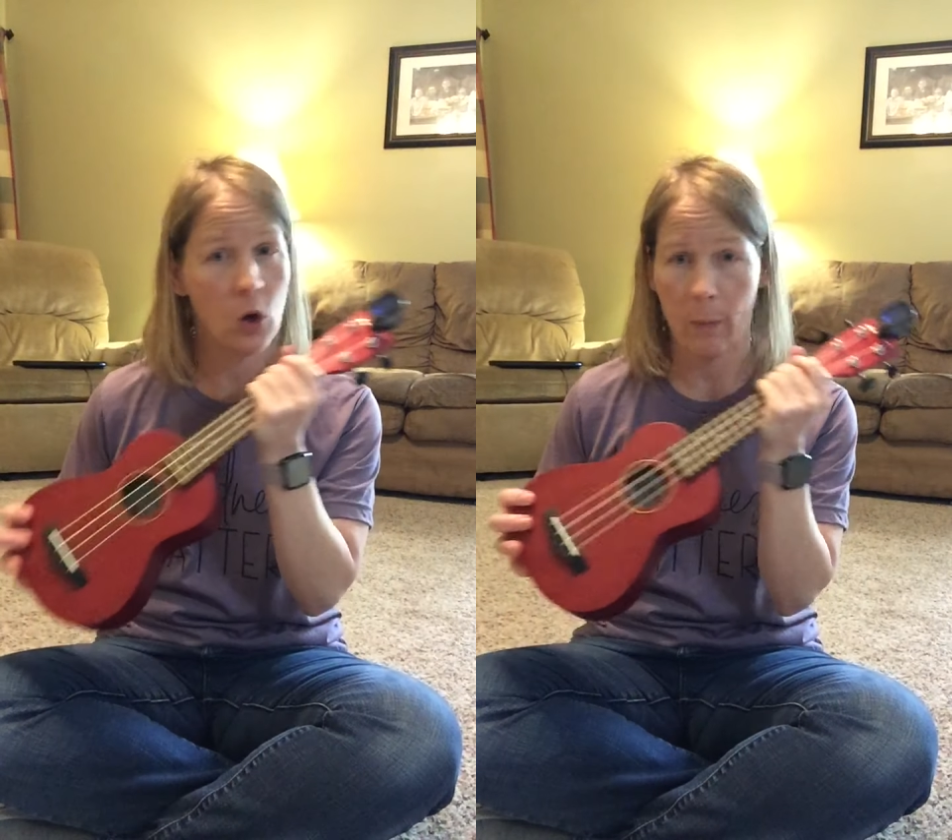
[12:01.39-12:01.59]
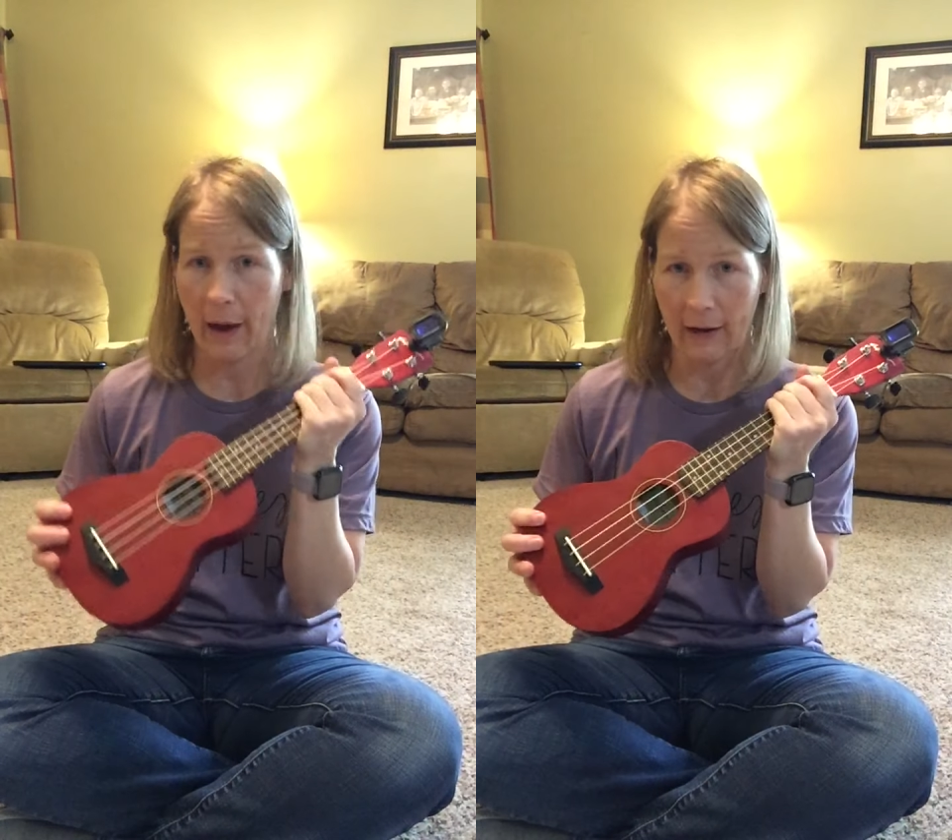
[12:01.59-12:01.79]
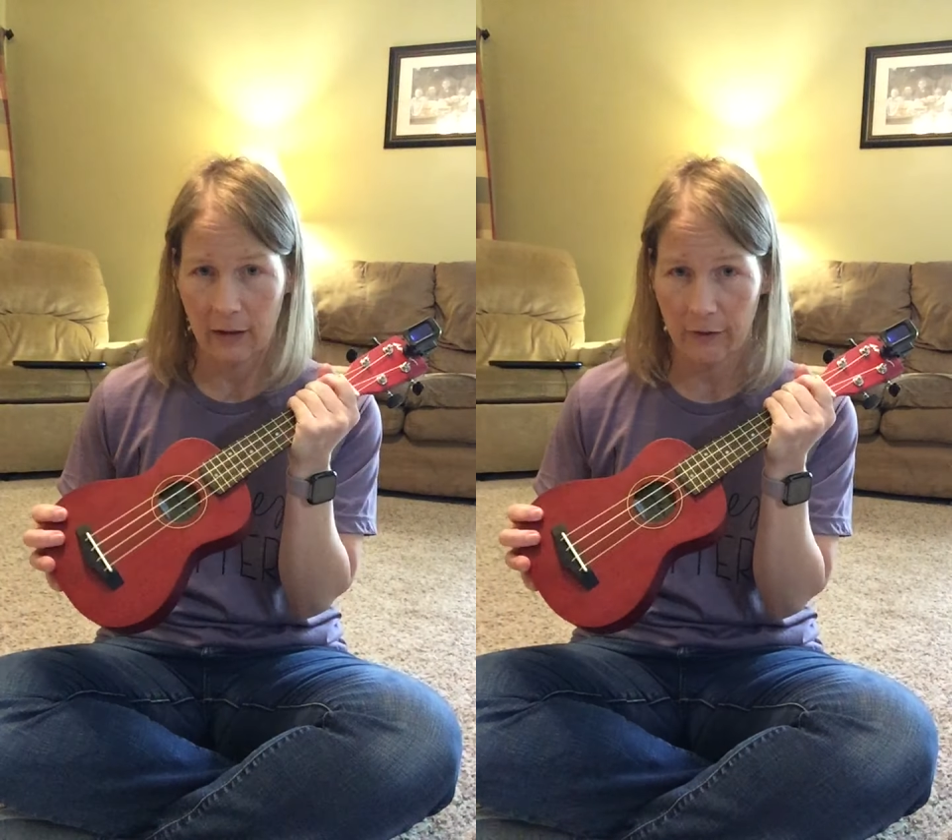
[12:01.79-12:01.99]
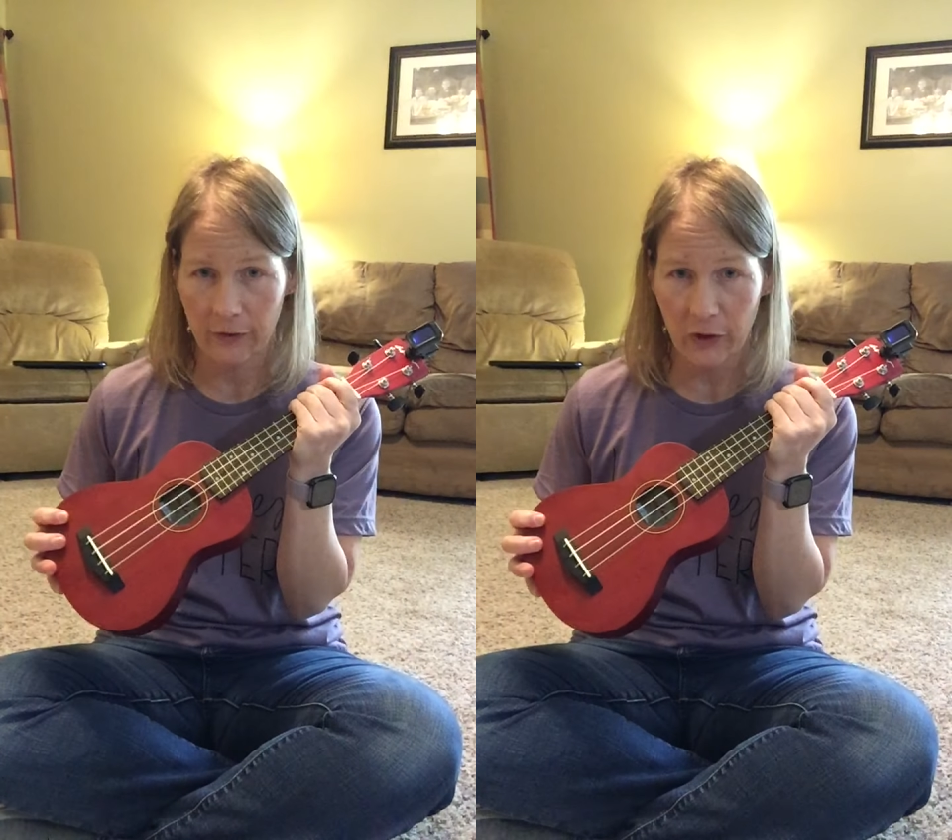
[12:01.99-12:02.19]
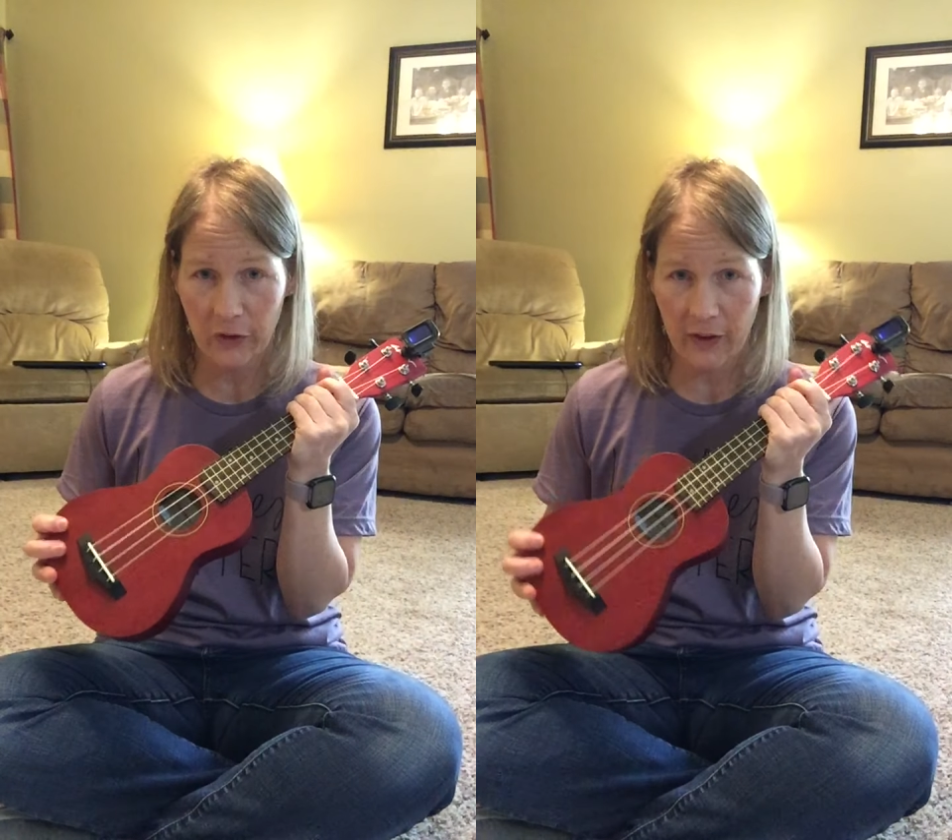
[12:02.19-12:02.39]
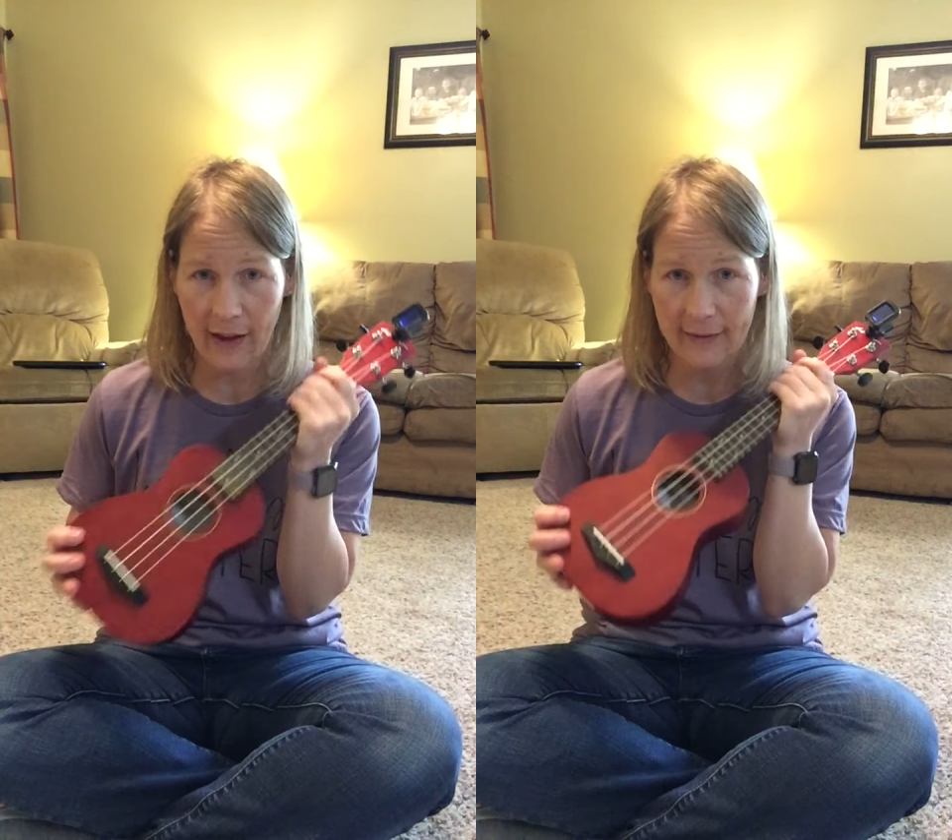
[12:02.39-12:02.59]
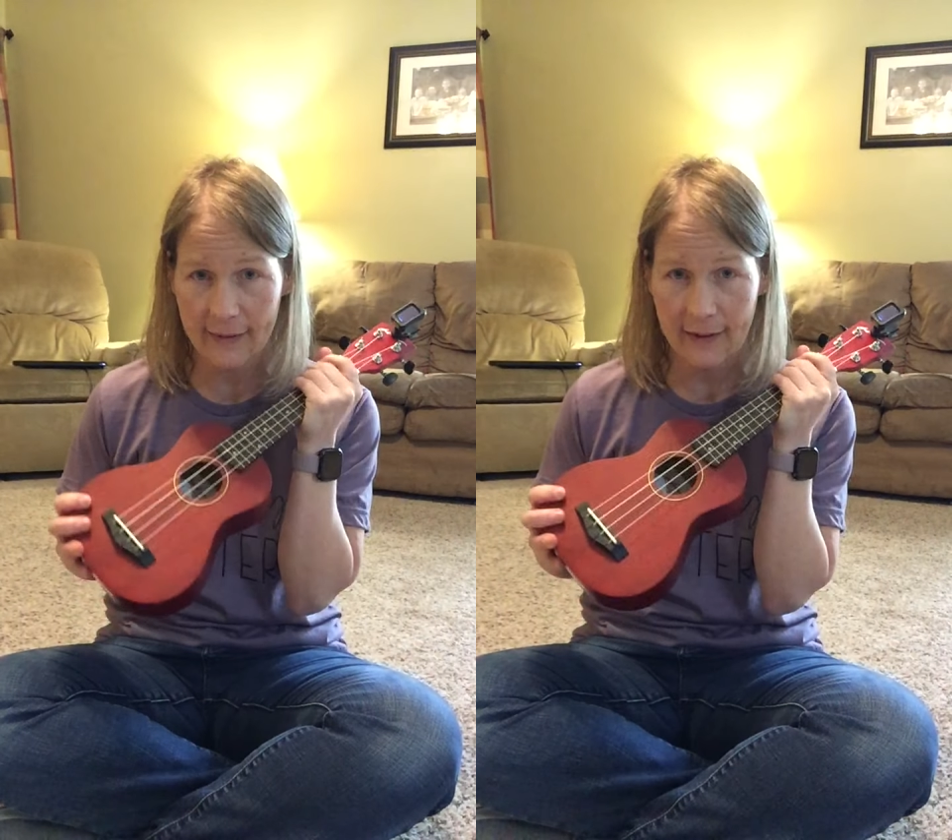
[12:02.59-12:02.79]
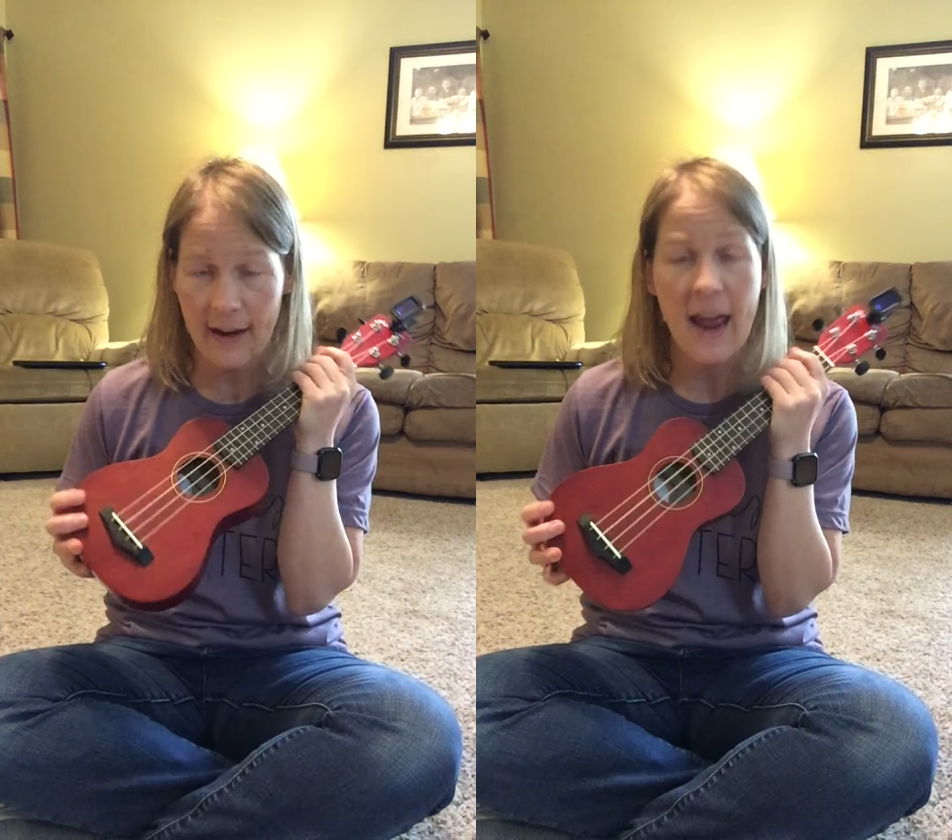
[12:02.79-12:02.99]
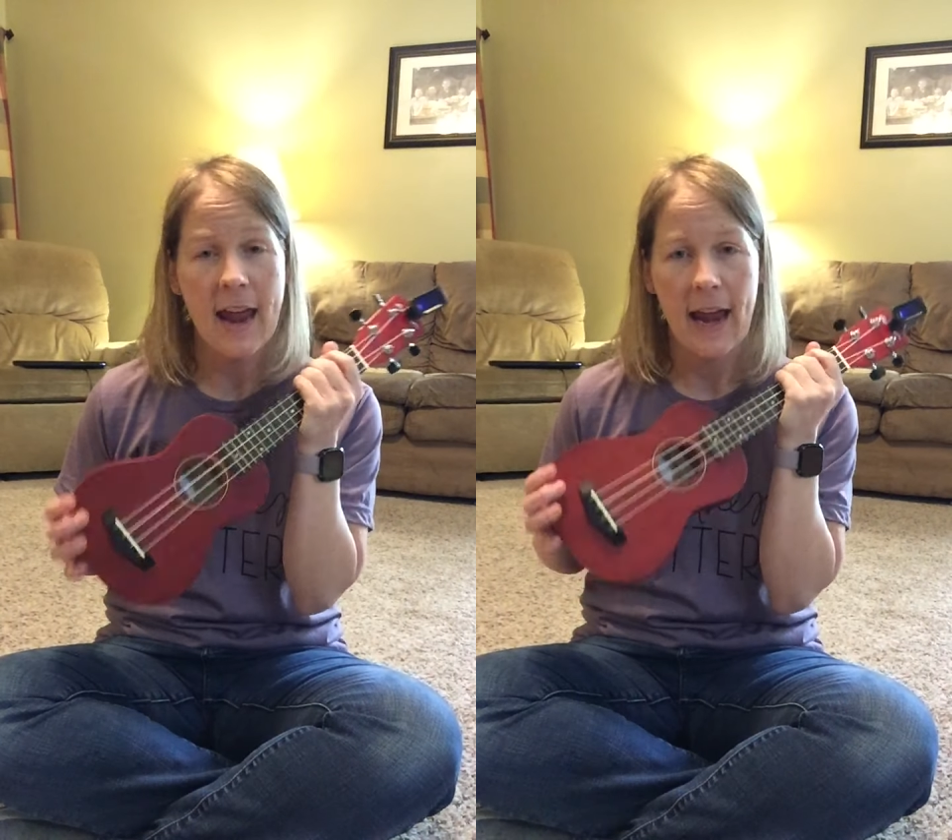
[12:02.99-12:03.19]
go back to the first lesson